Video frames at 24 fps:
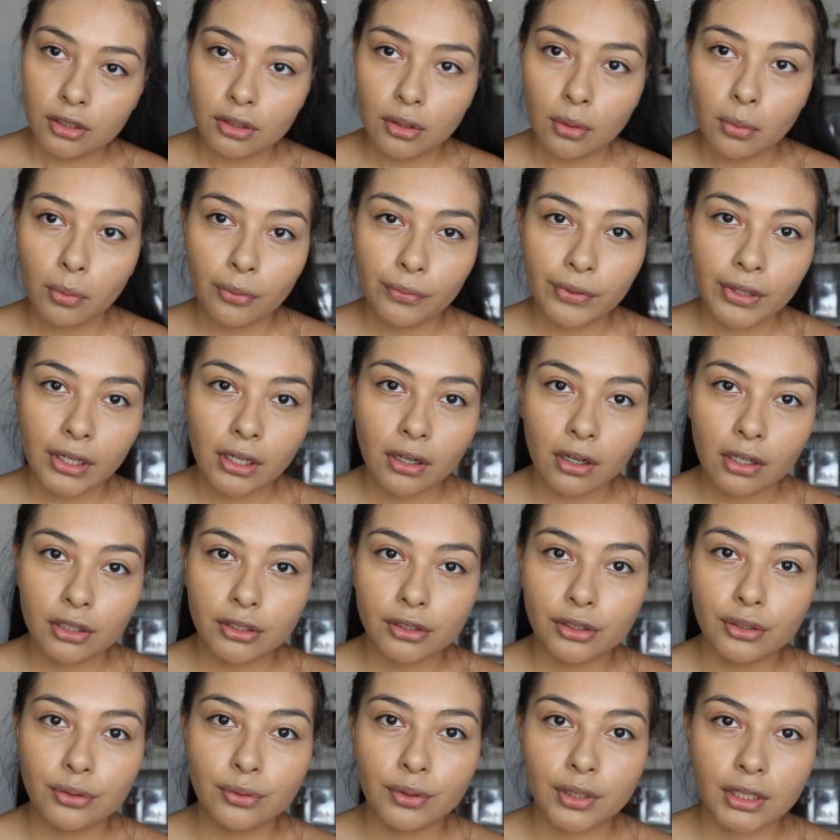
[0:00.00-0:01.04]
So moving
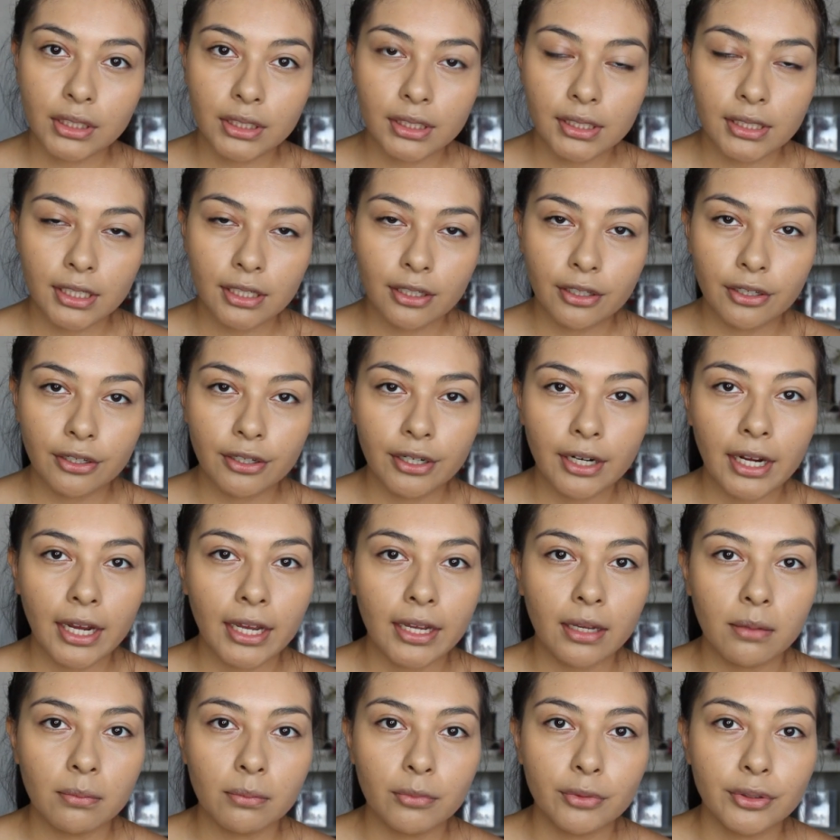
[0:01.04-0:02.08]
on to concealer, I
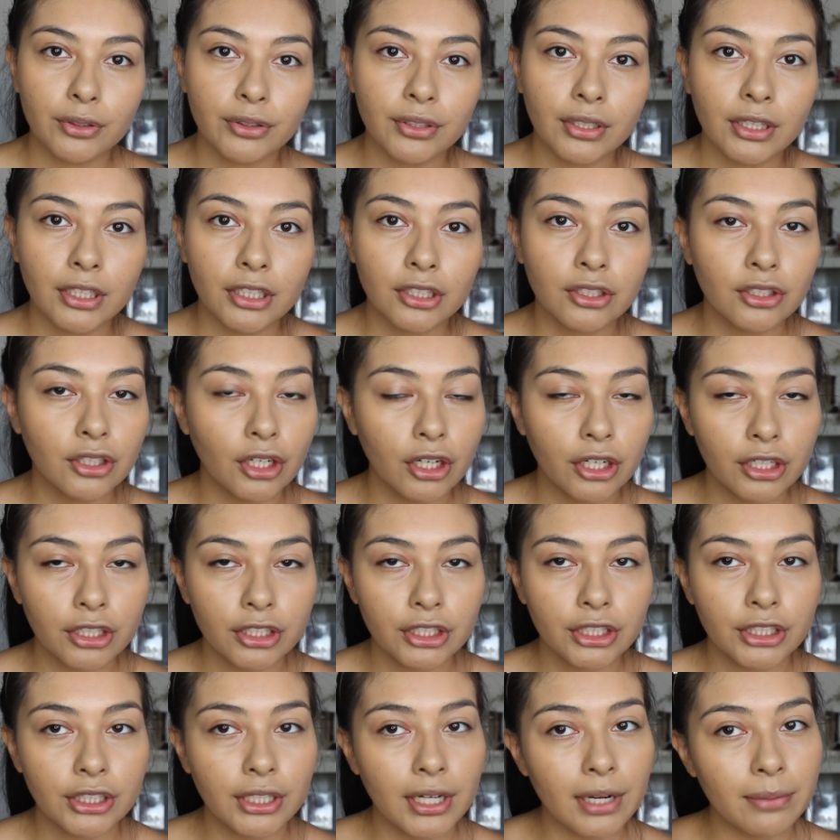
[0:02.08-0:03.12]
am using the
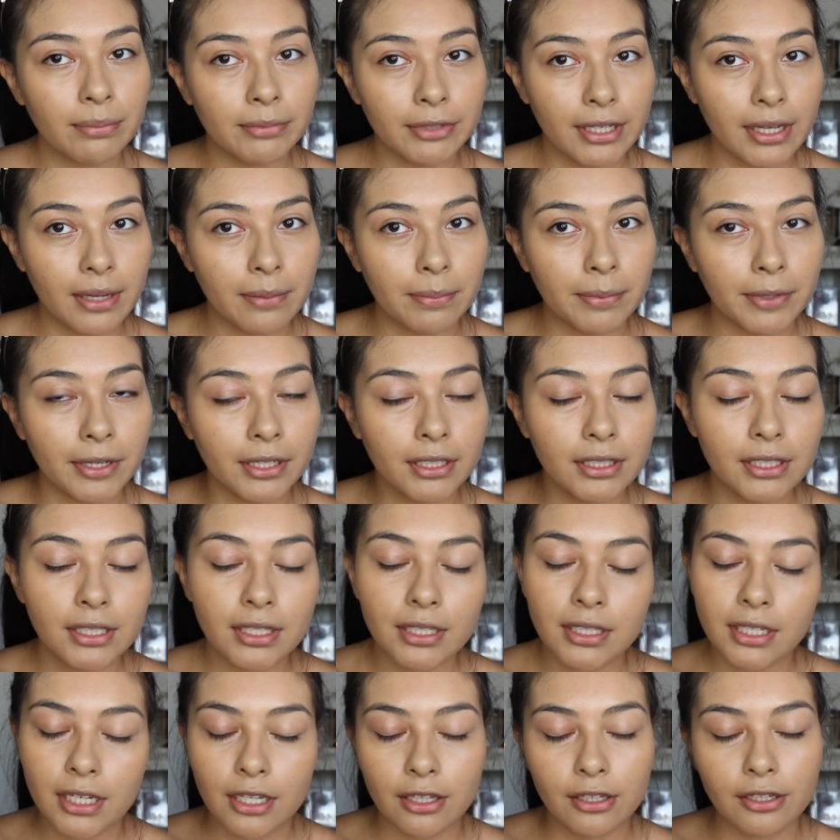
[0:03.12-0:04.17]
Tarte Shape Tape
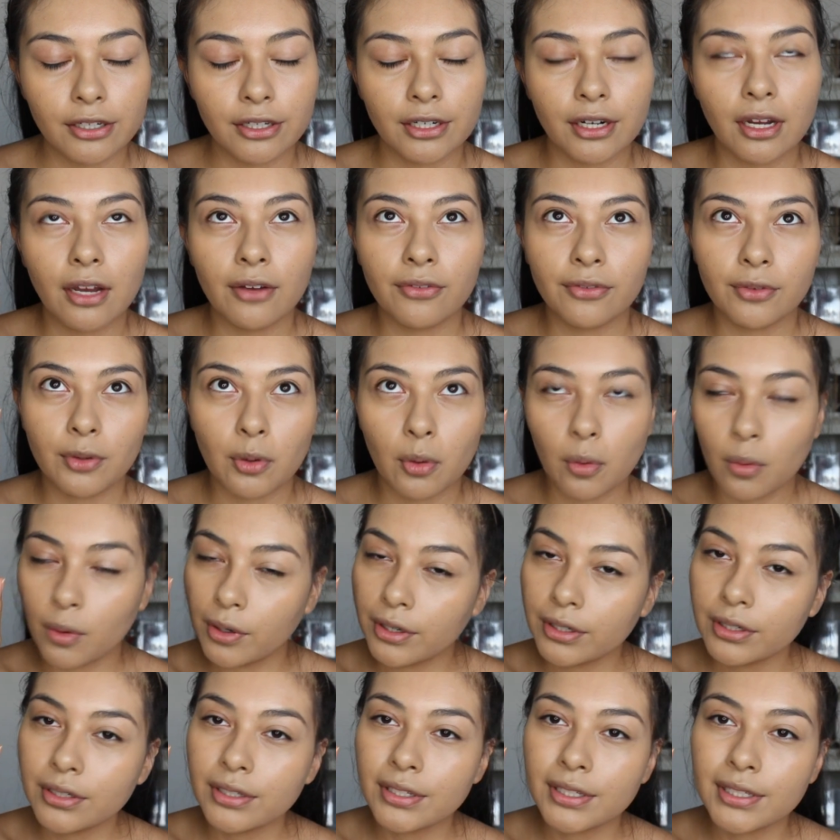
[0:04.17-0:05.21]
Concealer, of
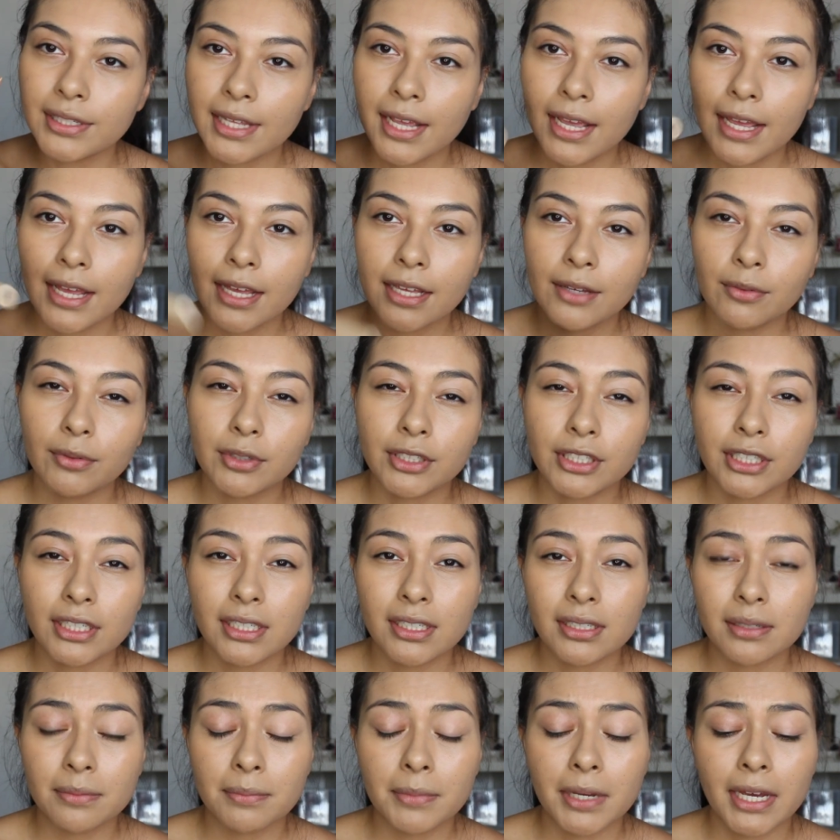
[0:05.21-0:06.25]
course, which
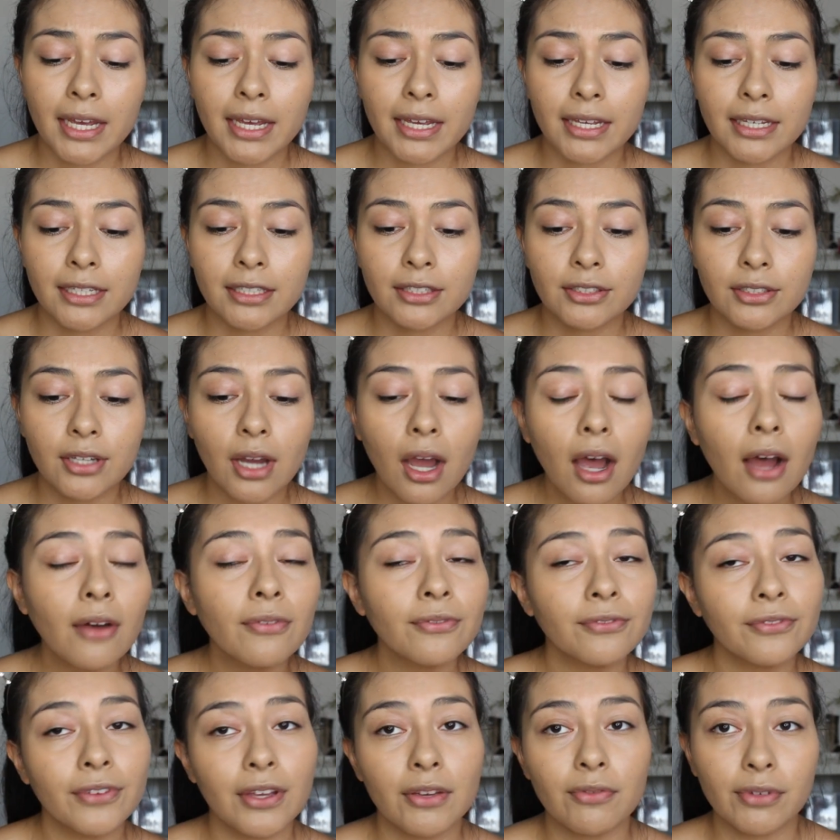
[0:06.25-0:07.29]
is my
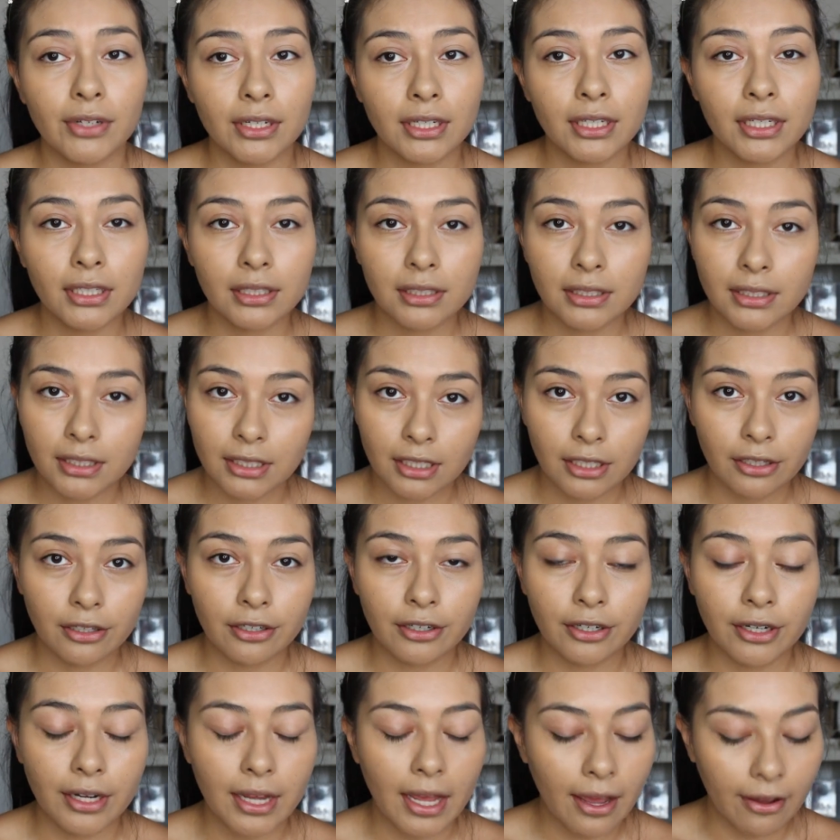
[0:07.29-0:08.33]
top favorite
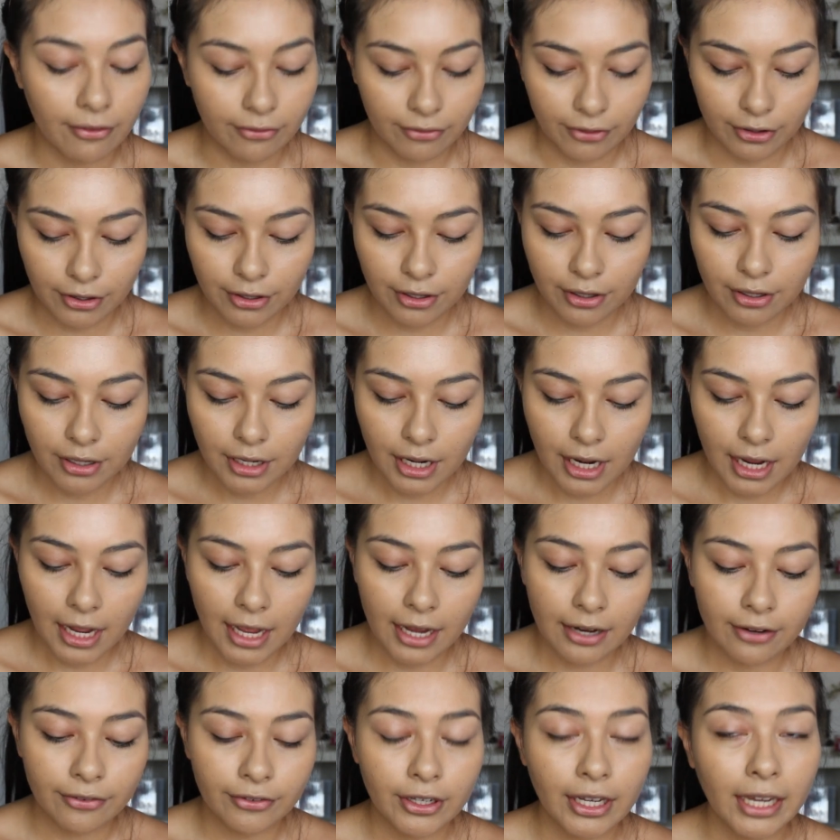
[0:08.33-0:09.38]
concealer ever.
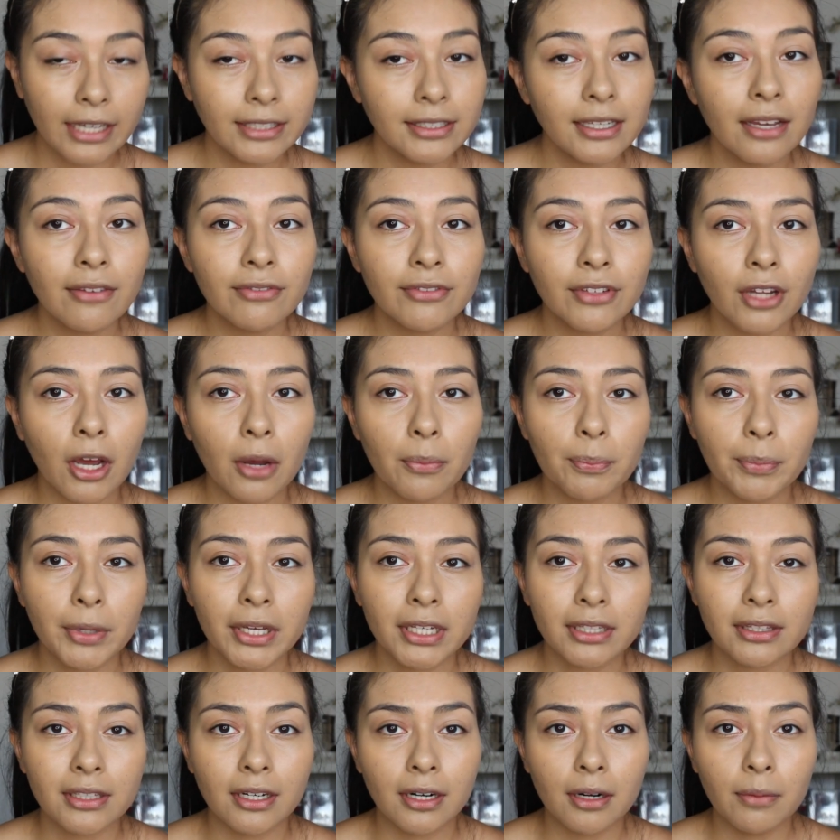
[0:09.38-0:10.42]
And if you guys have not
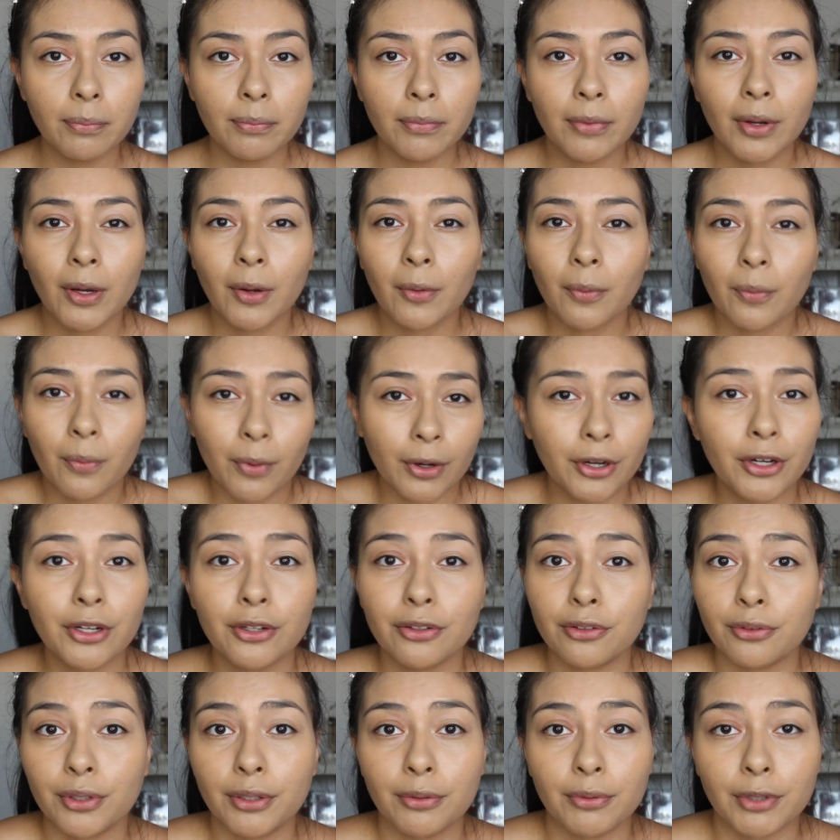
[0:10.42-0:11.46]
picked it up, what are
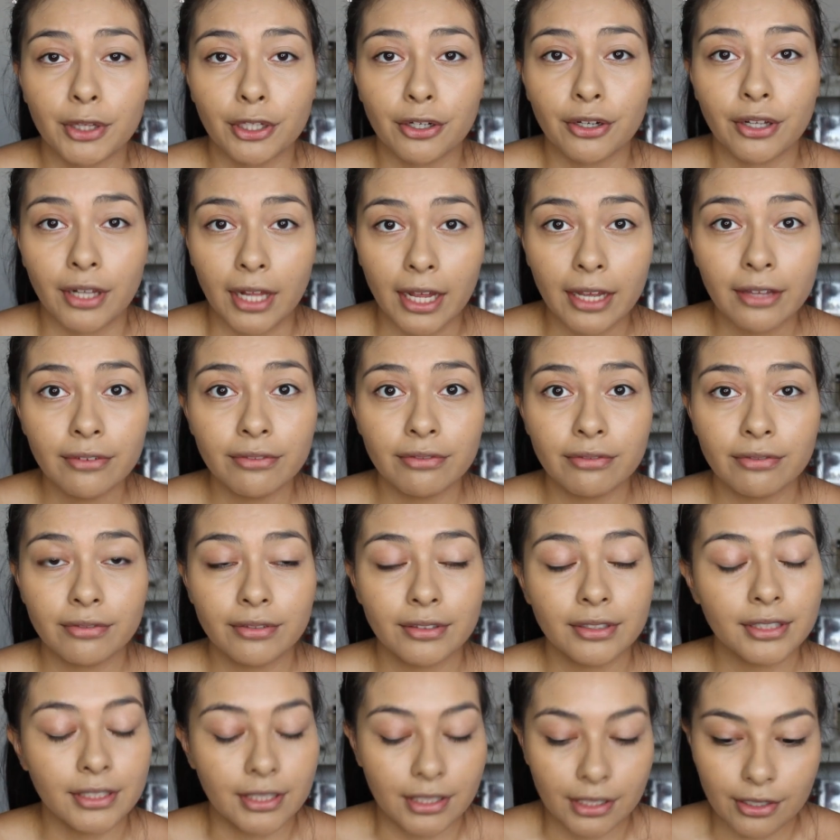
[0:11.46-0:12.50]
you doing with your life?
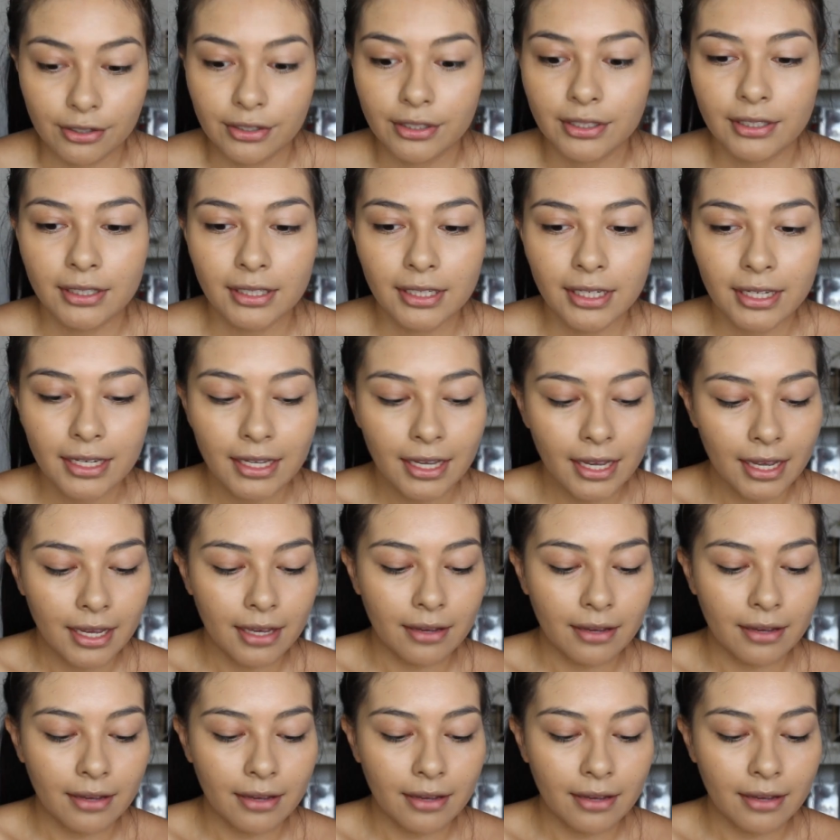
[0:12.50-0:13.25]
Seriously?